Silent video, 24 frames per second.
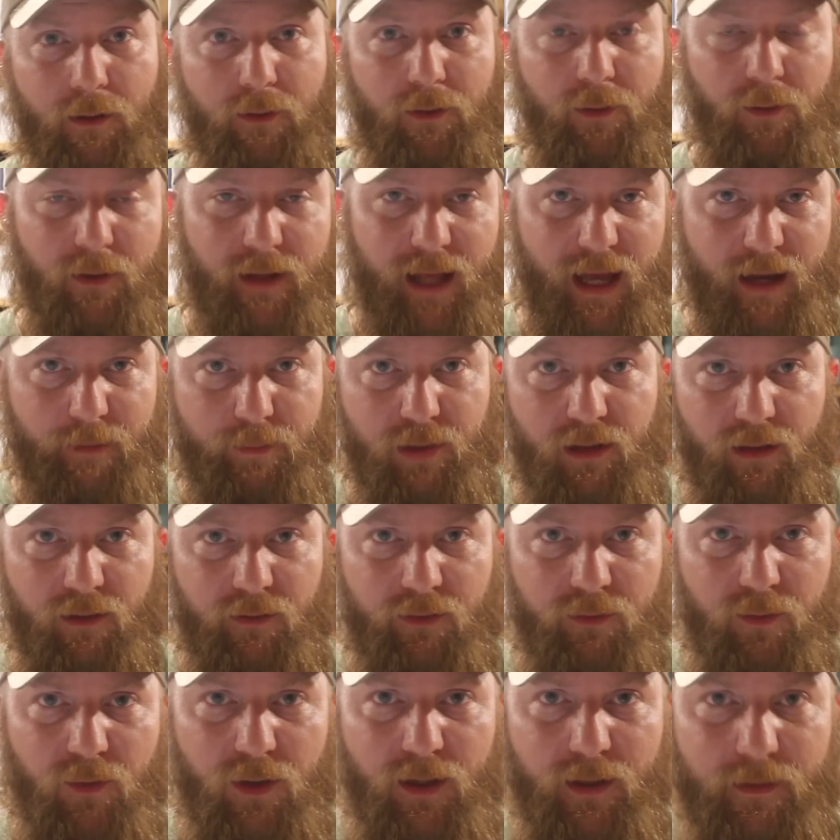to a
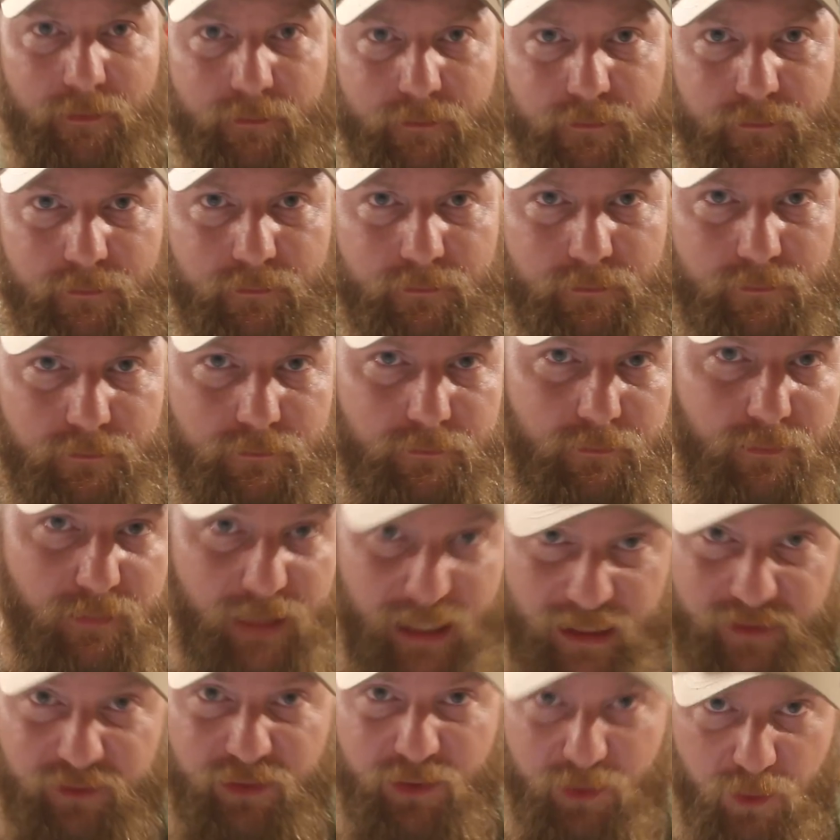capitalist one.
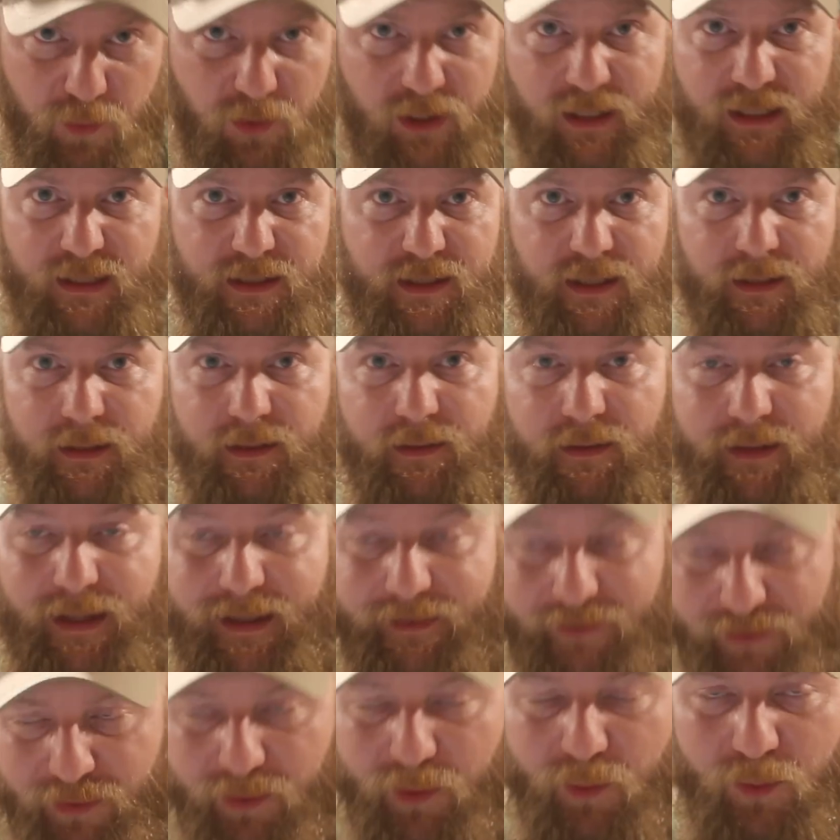That's the reason.
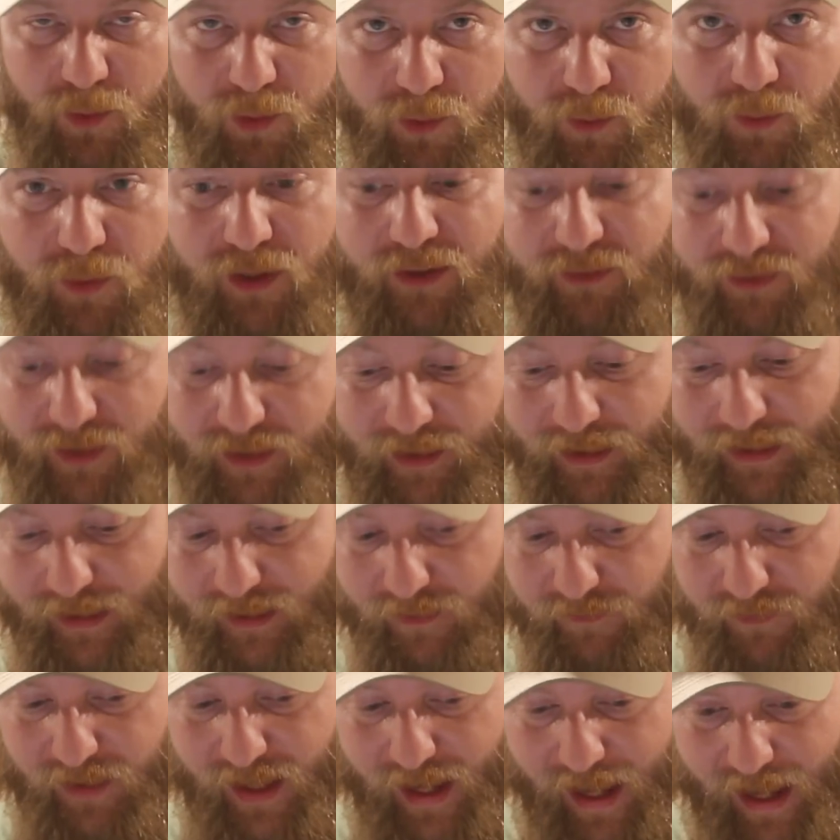That's the real reason.
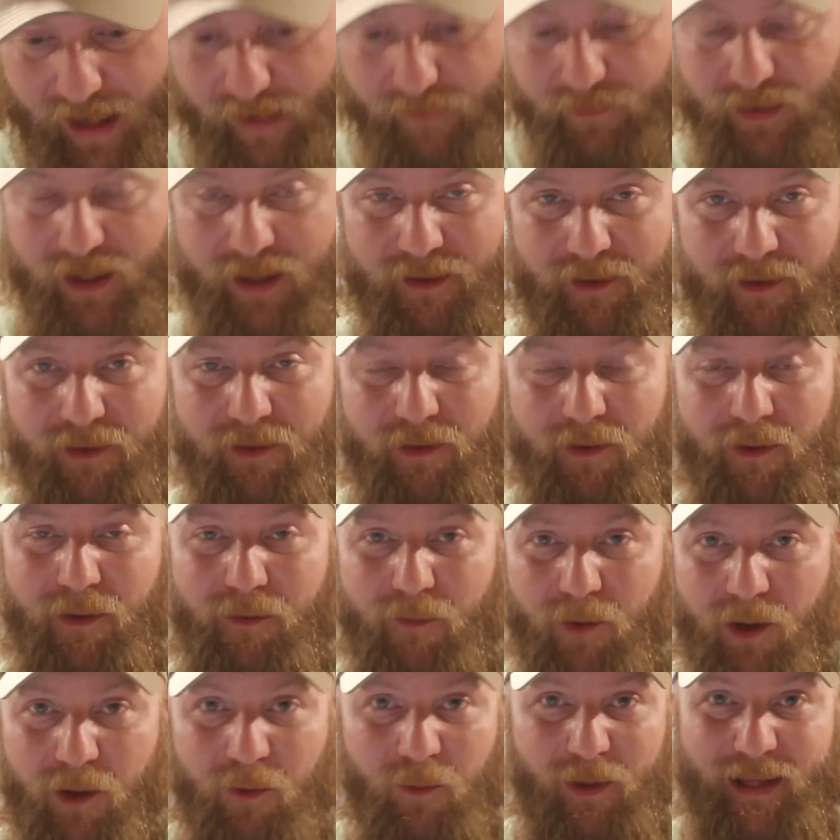And if they have that
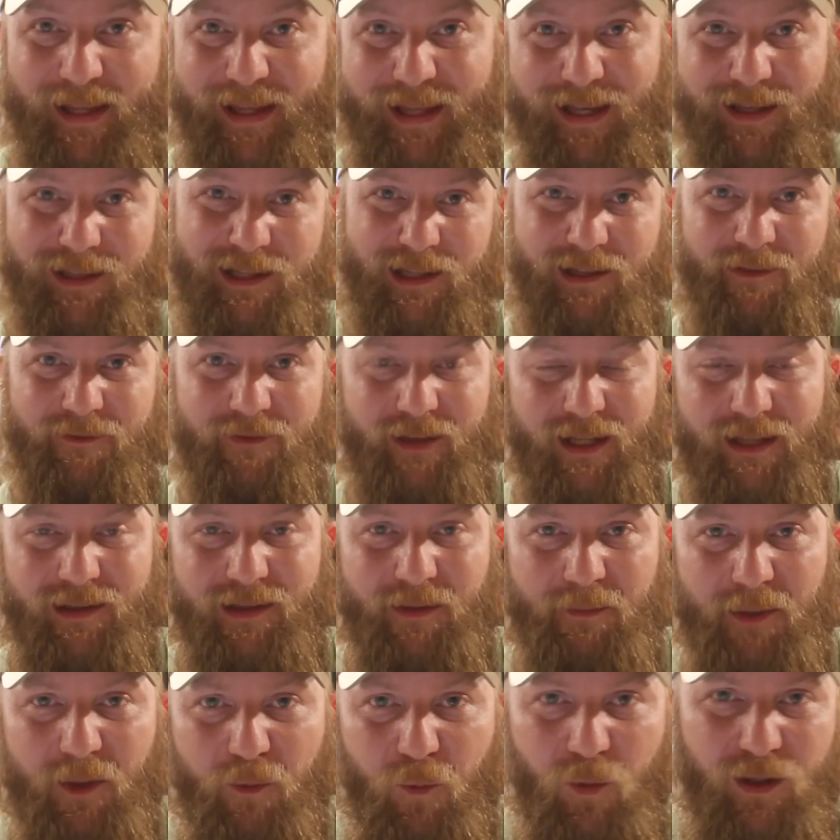deterrent, well, we can't invade
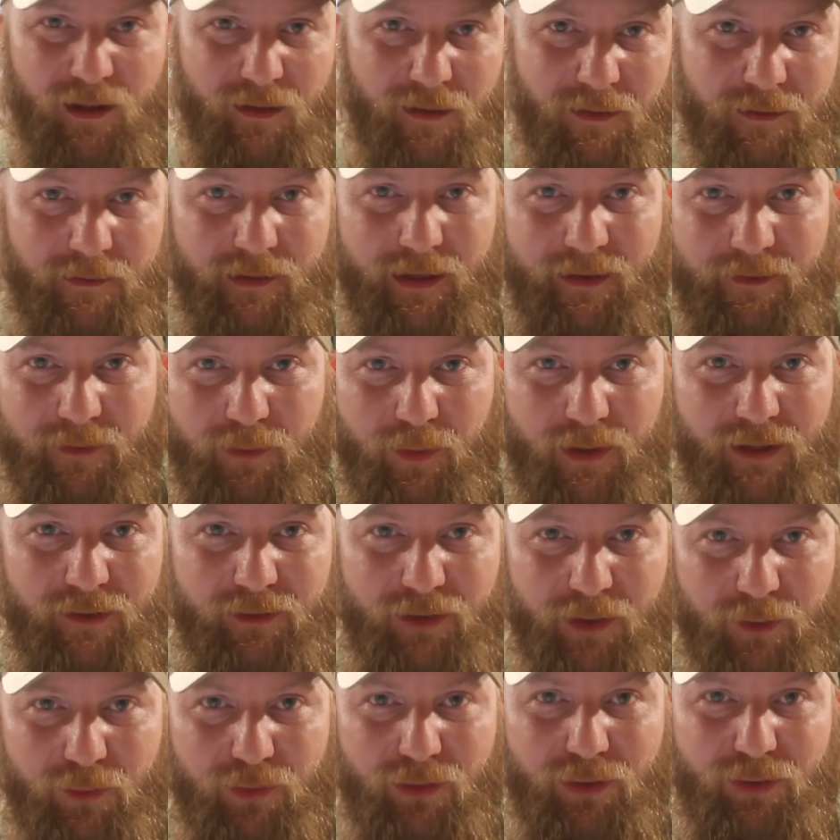them at will, if we
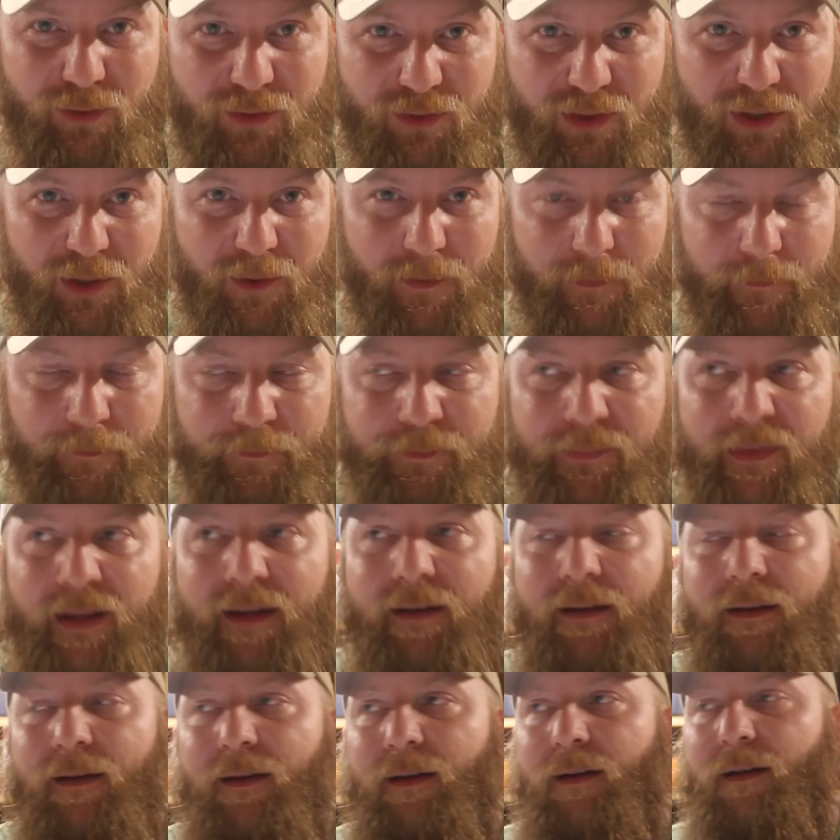so choose to.
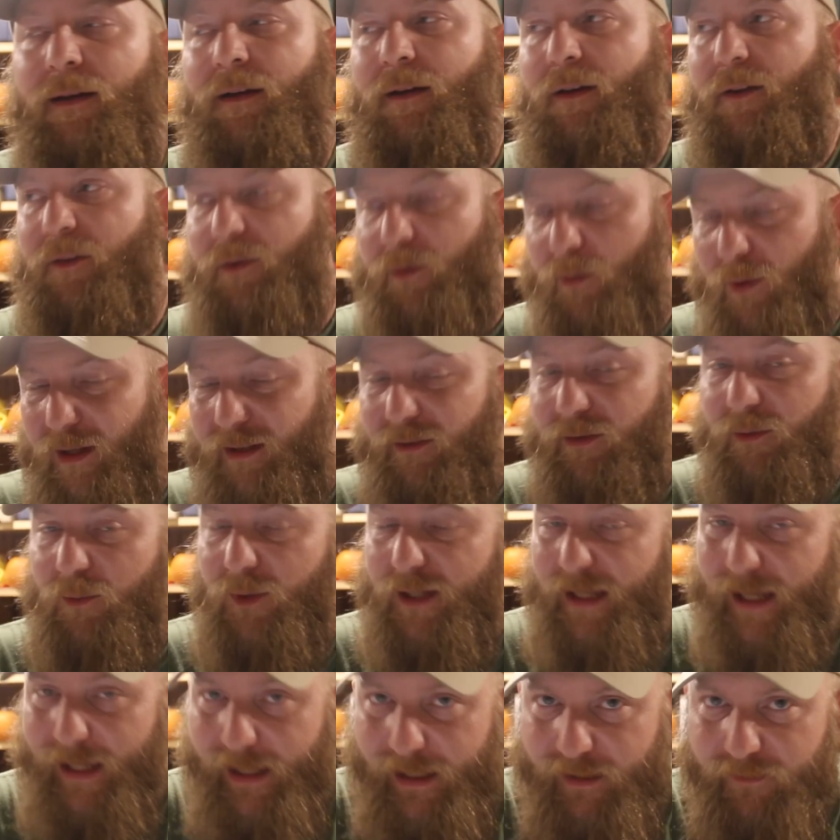The reason
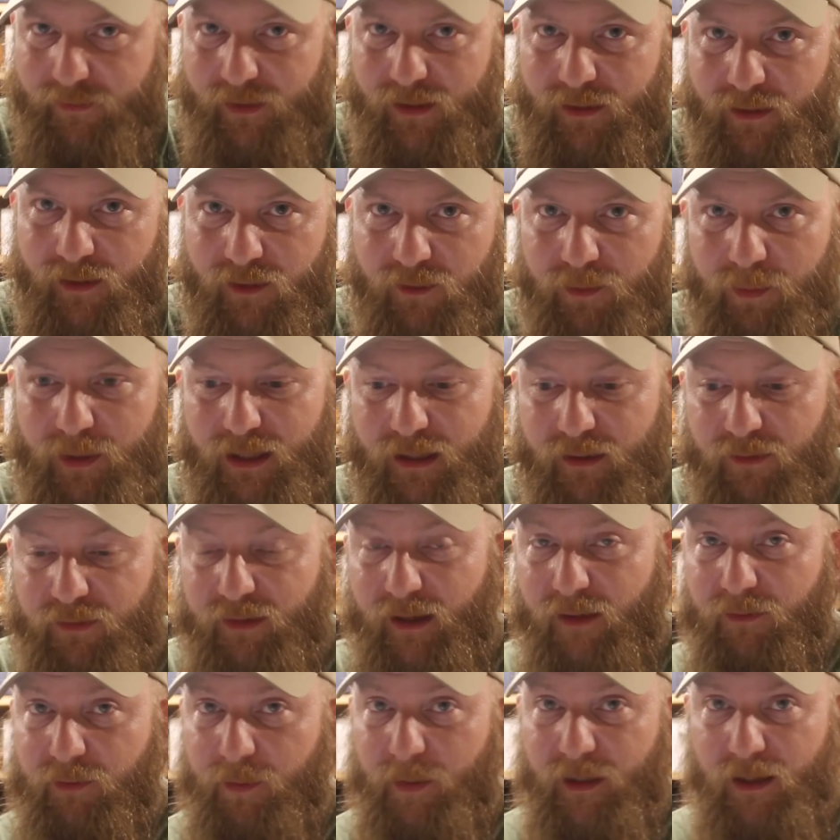we haven't is because
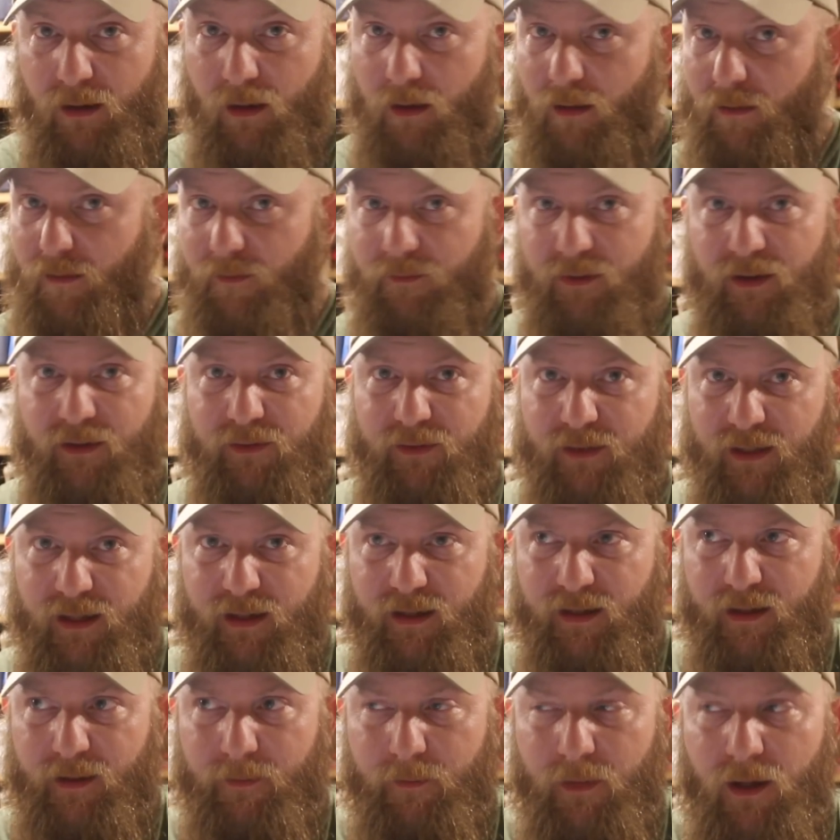they've spent all of this
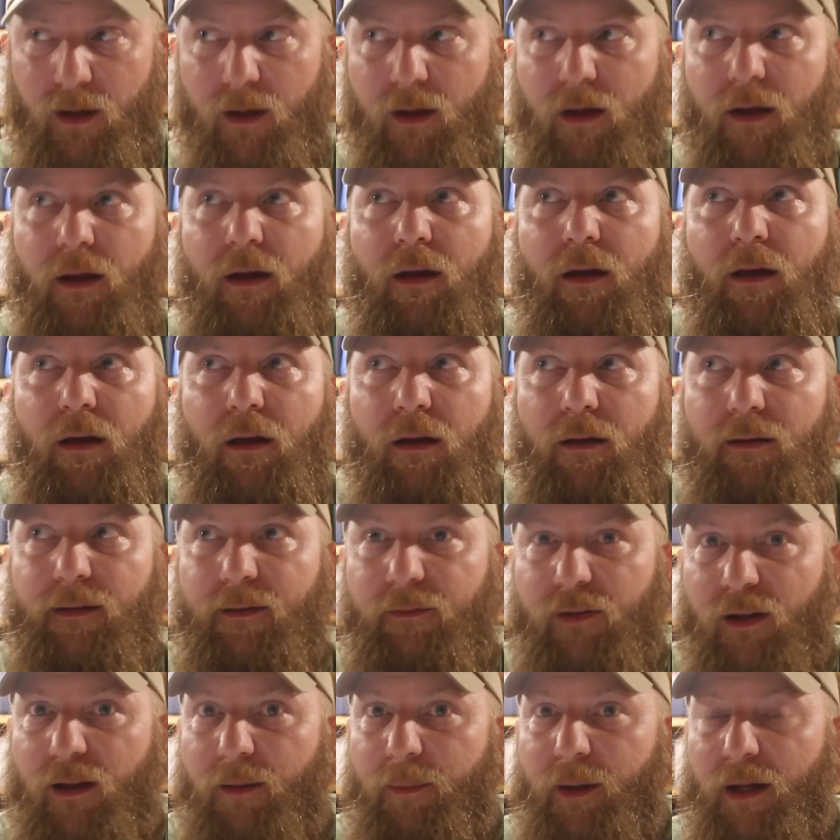time
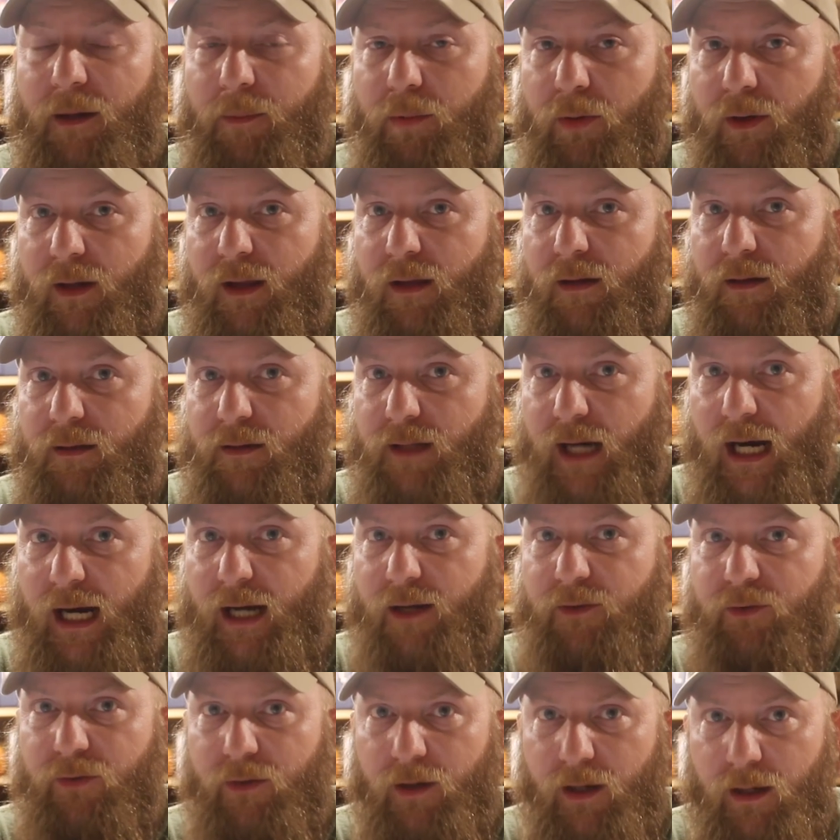developing a pretty good
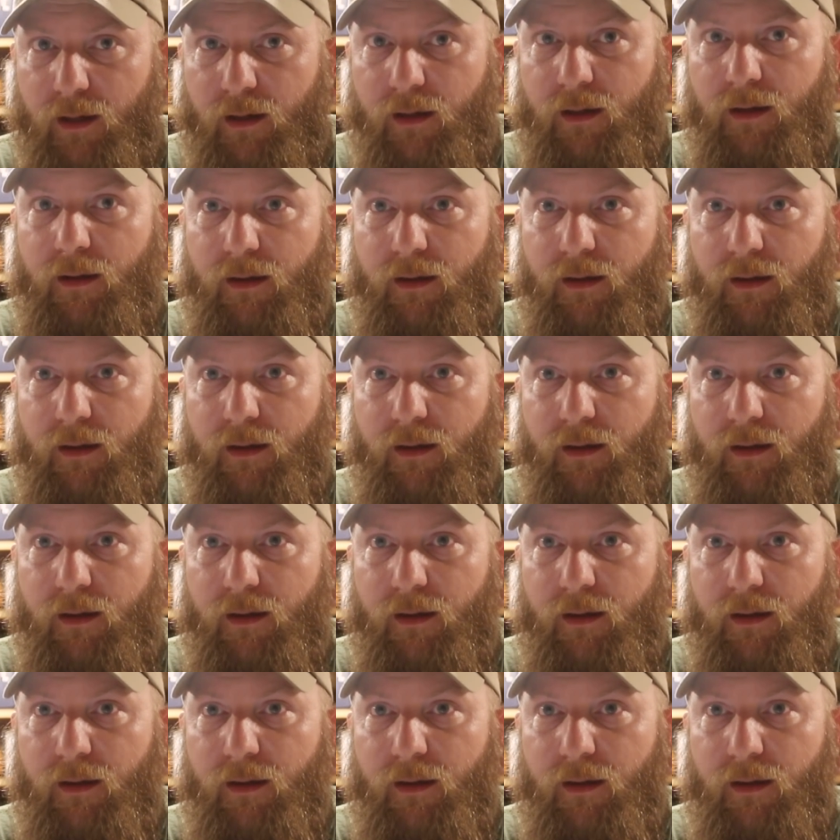doctrine.